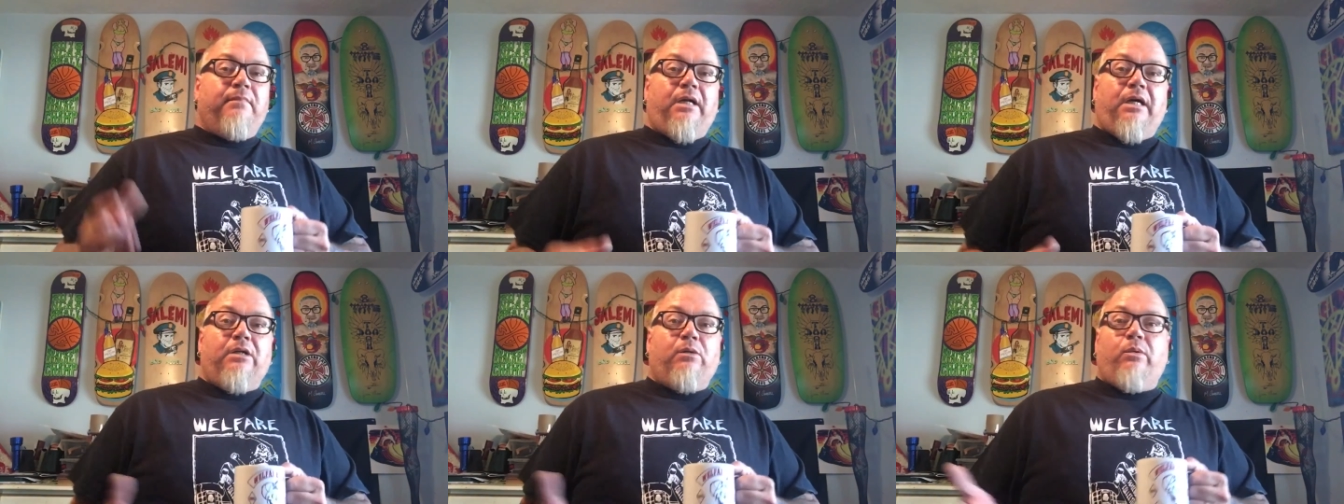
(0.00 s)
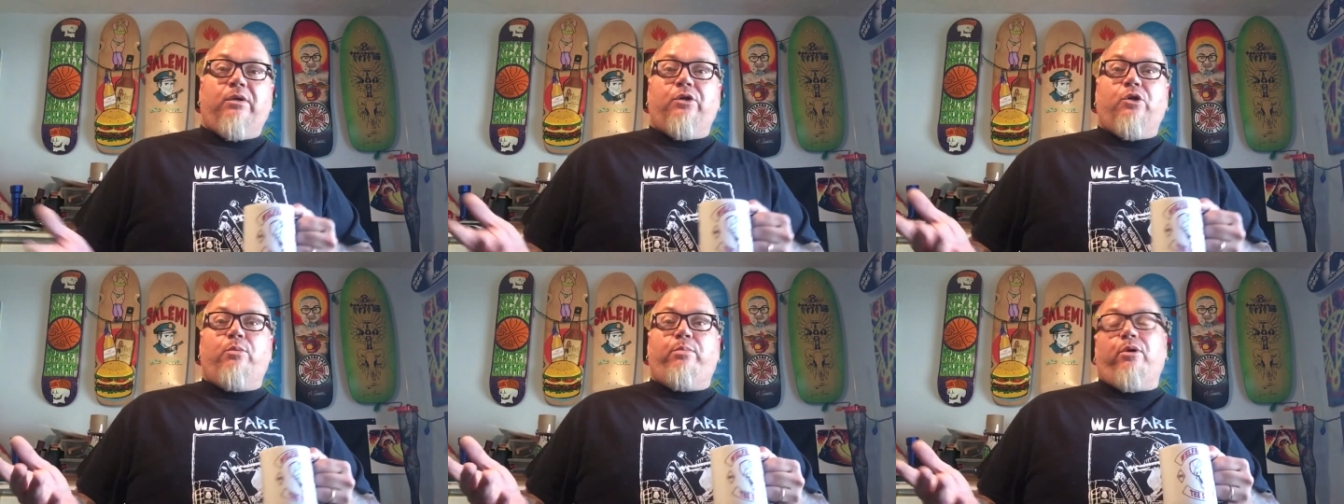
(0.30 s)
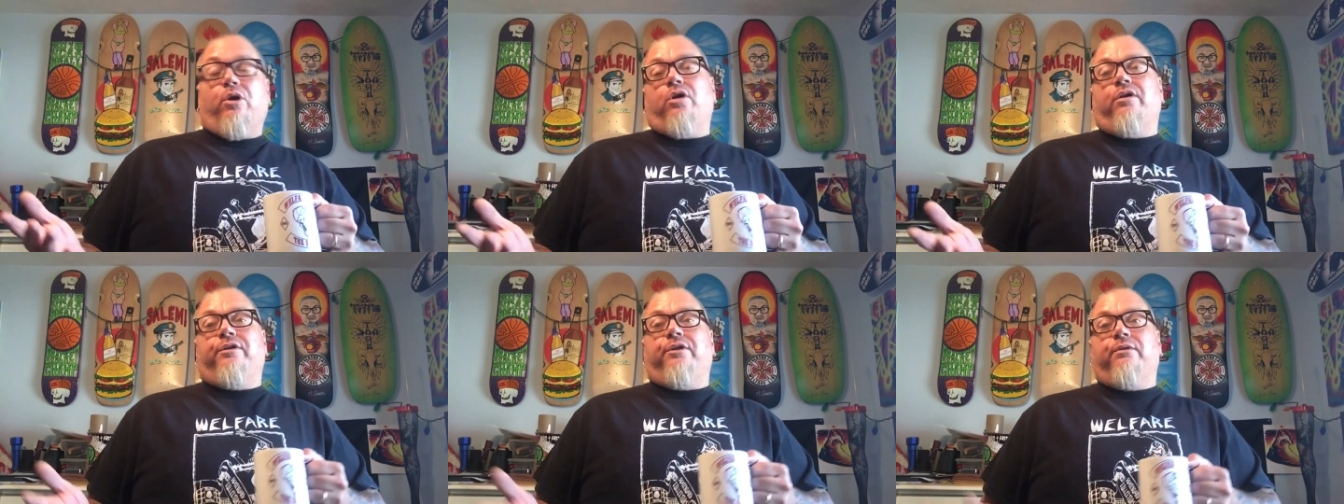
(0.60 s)
I don't want no
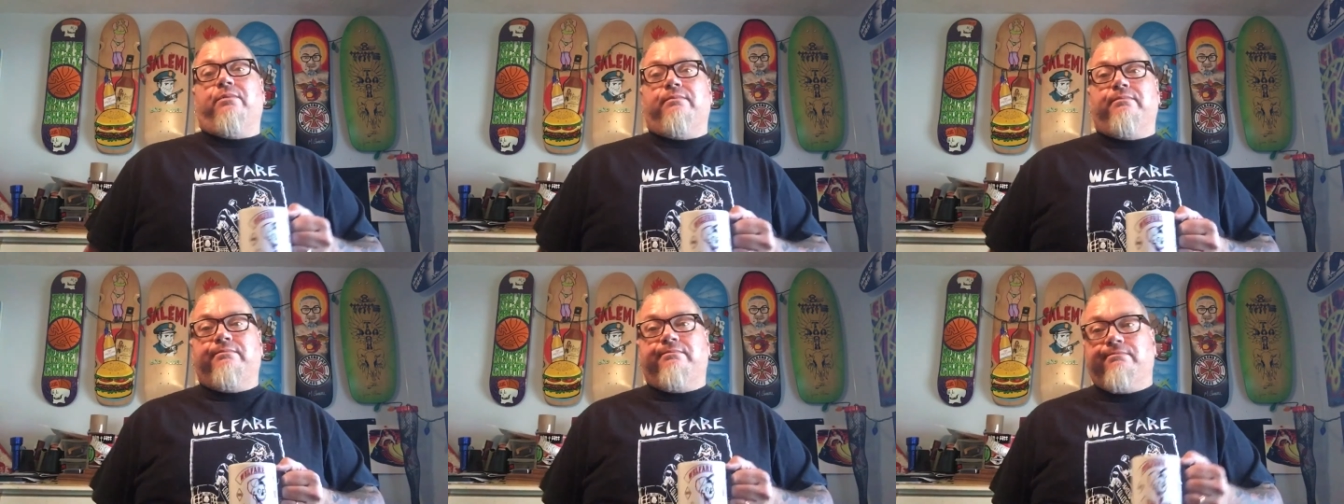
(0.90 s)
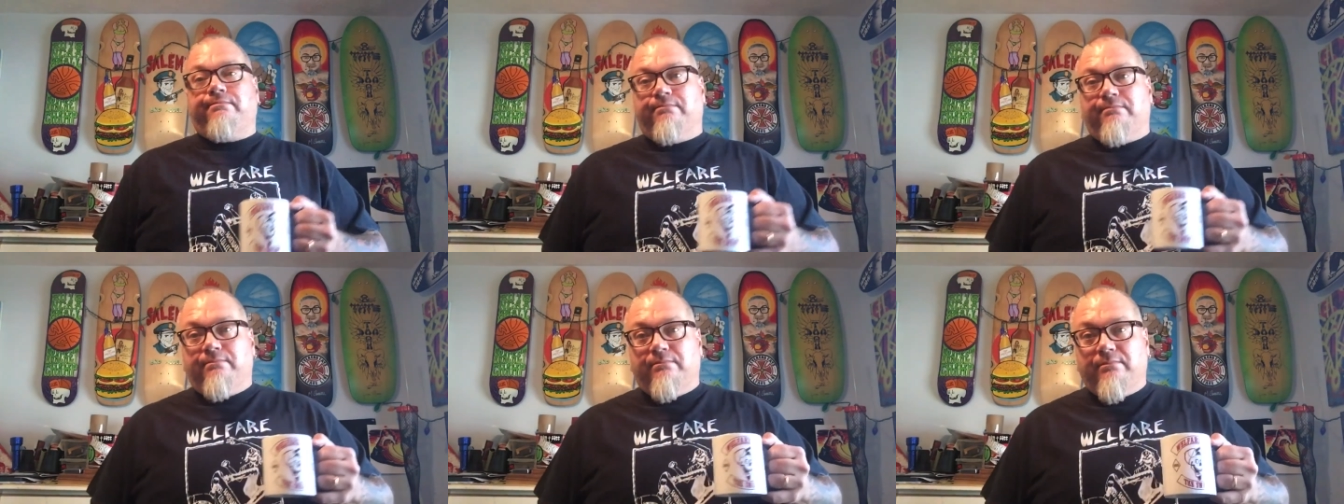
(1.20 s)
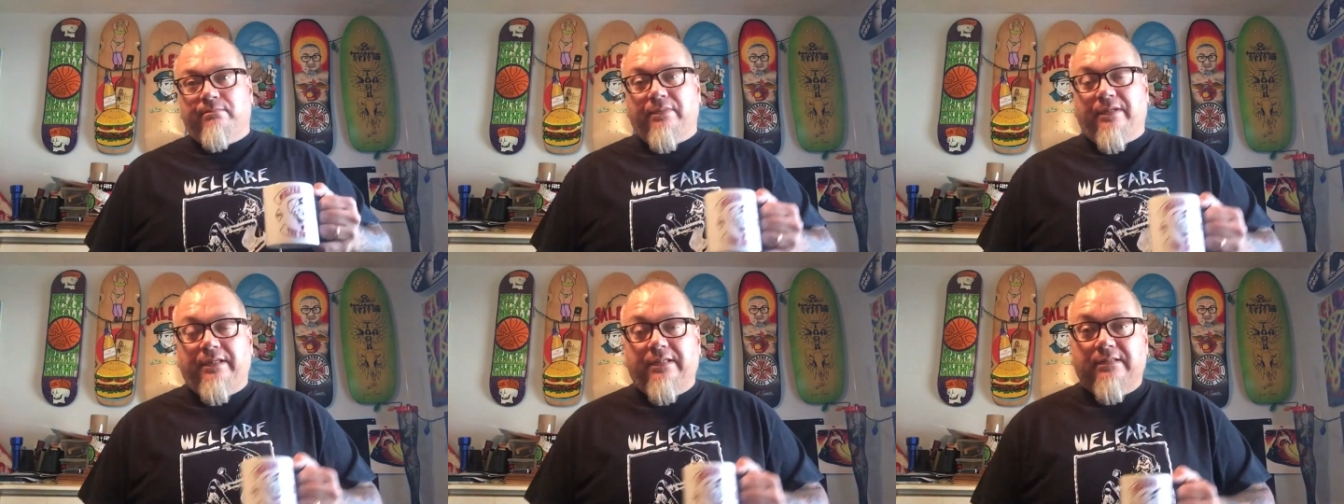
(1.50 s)
part of you.
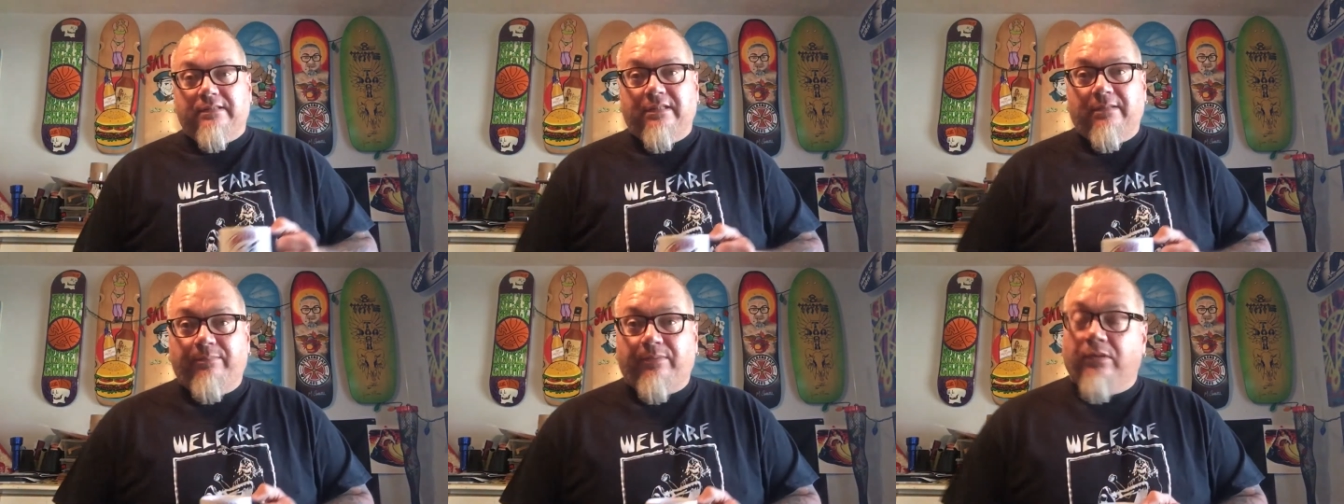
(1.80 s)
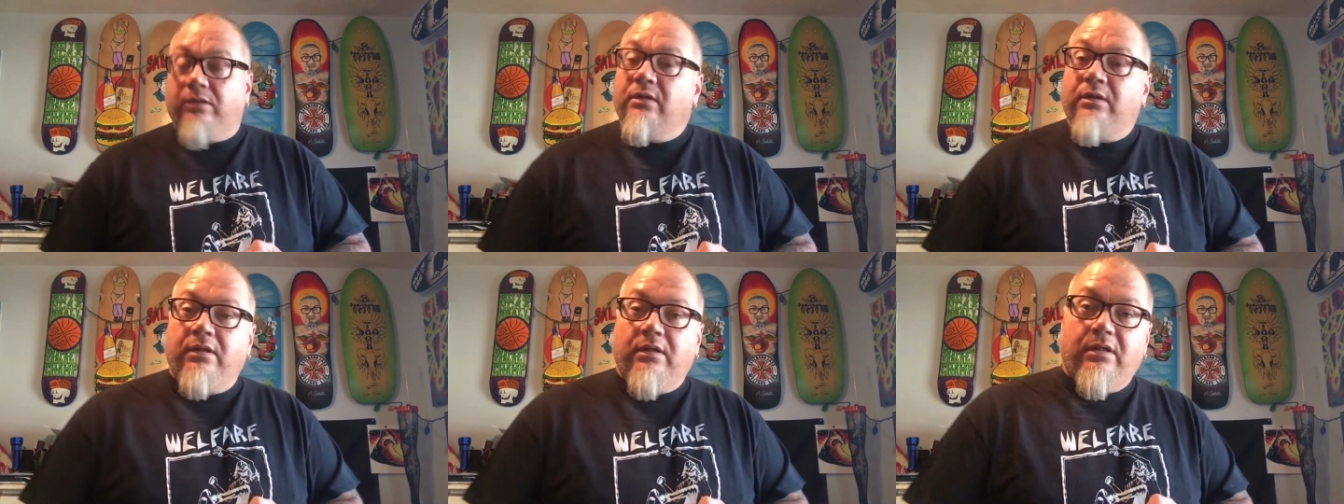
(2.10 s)
Plain and simple.